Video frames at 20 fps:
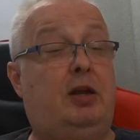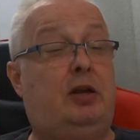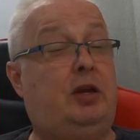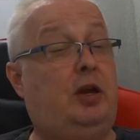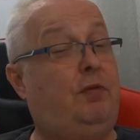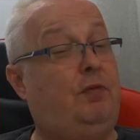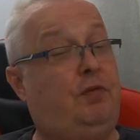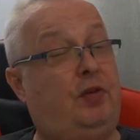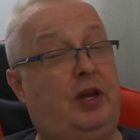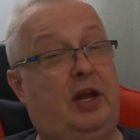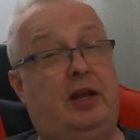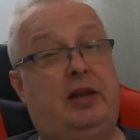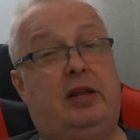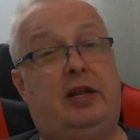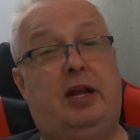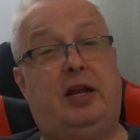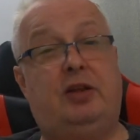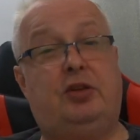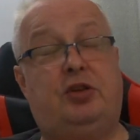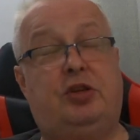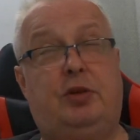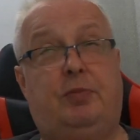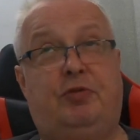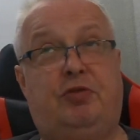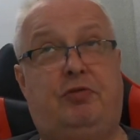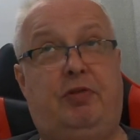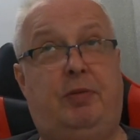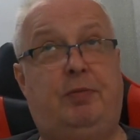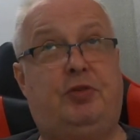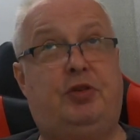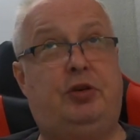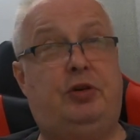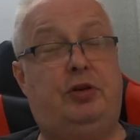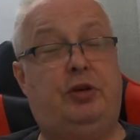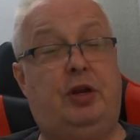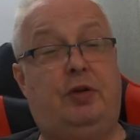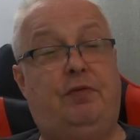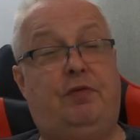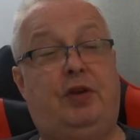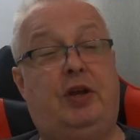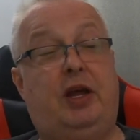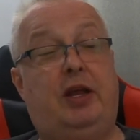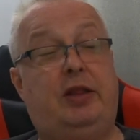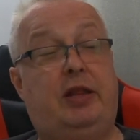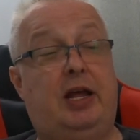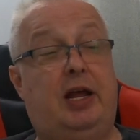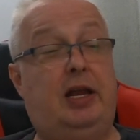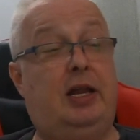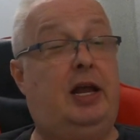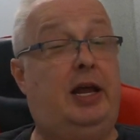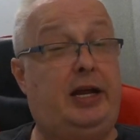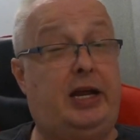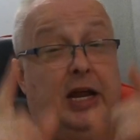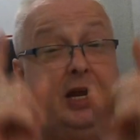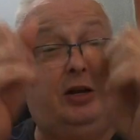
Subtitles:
Don't forget that subscription. Don't forget that like.